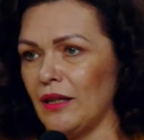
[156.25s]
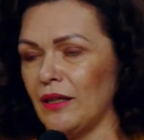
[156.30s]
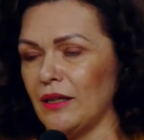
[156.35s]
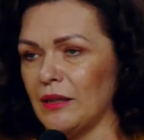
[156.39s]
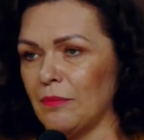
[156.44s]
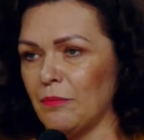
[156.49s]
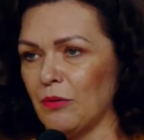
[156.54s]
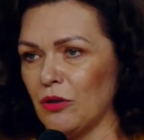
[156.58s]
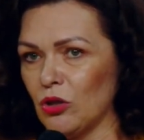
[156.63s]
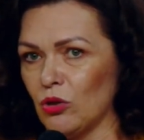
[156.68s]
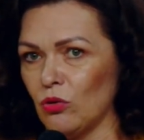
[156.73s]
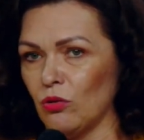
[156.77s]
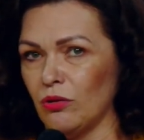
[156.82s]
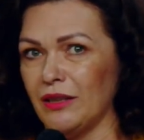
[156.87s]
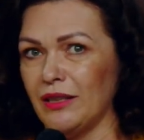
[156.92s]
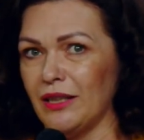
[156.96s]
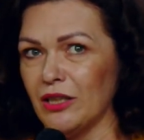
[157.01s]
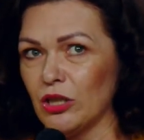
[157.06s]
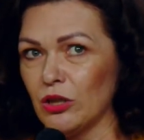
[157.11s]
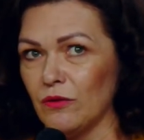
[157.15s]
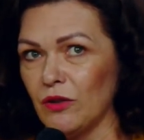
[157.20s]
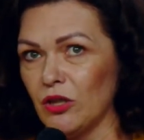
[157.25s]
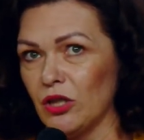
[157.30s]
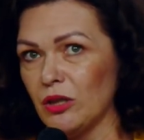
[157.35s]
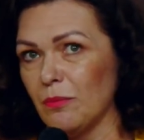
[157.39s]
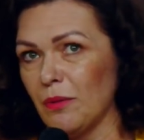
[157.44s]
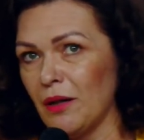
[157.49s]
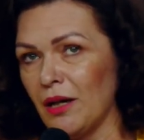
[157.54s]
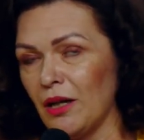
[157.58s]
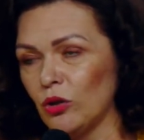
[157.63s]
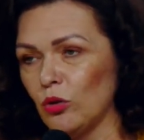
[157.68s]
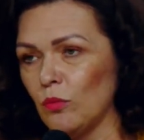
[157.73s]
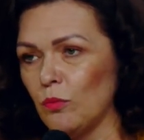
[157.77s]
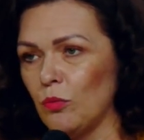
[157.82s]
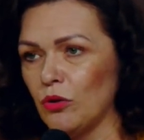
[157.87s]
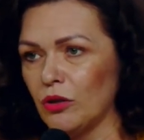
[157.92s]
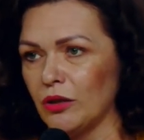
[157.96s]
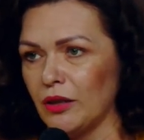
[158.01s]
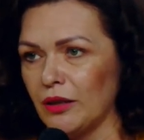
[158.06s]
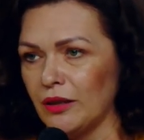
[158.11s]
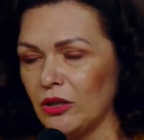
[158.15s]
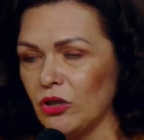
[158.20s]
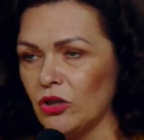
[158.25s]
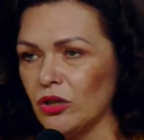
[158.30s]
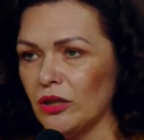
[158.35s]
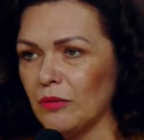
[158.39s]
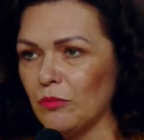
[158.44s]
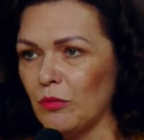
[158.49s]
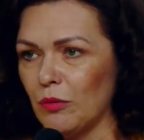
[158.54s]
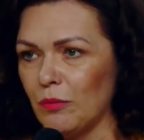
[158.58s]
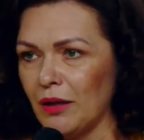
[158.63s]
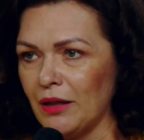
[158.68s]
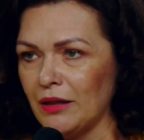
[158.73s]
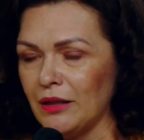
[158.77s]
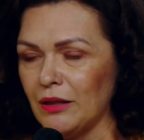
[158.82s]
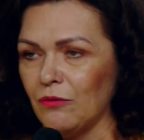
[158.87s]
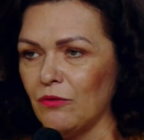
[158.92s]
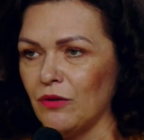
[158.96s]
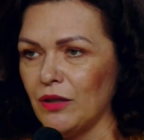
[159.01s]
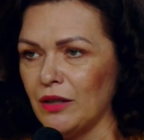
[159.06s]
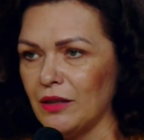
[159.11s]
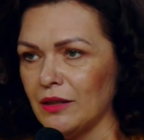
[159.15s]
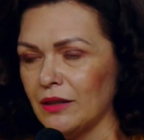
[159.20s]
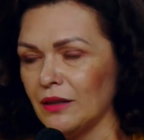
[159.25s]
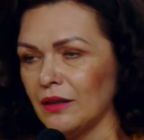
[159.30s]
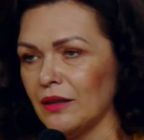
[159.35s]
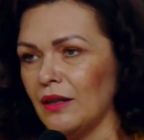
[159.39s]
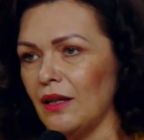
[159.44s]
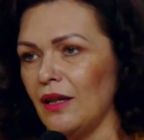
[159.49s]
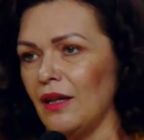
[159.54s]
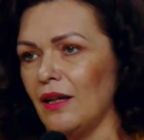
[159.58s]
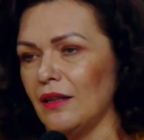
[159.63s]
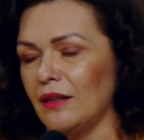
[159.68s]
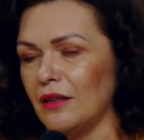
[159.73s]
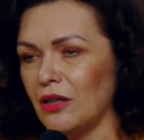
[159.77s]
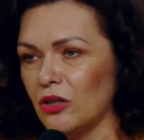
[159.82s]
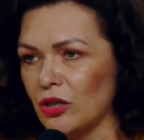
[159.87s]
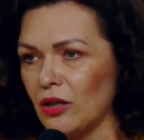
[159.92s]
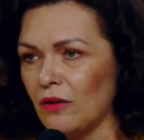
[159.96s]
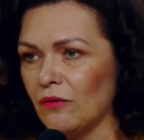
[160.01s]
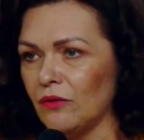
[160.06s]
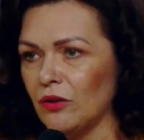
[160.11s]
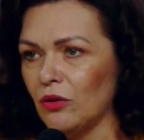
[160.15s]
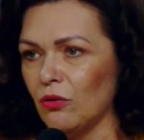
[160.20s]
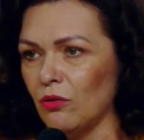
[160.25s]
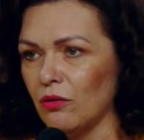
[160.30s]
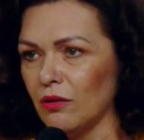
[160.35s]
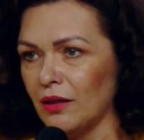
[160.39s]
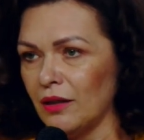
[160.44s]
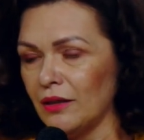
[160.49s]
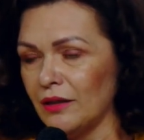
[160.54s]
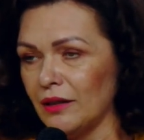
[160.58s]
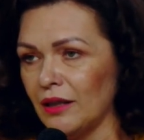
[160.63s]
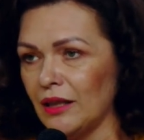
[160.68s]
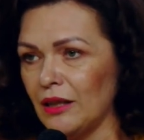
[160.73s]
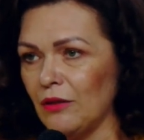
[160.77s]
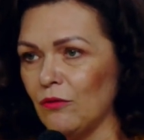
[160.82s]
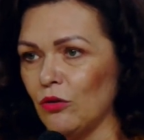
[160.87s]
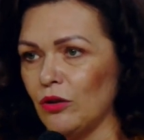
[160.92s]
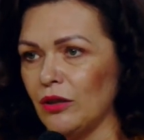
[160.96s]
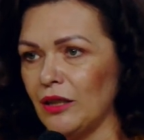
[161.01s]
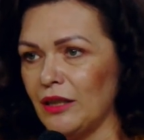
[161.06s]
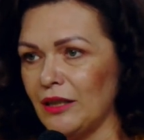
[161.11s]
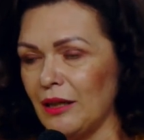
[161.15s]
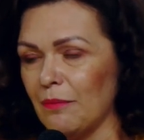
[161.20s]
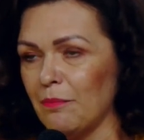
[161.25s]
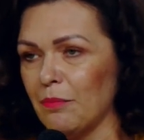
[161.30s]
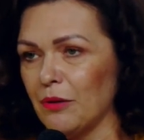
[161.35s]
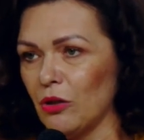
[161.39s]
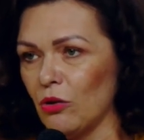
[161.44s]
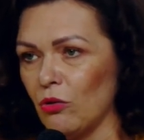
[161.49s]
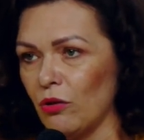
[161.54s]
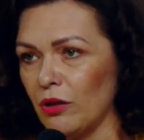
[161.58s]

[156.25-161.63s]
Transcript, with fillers: Speaking of obstacles, there are none. There are maybe some bureaucratic uh, issues,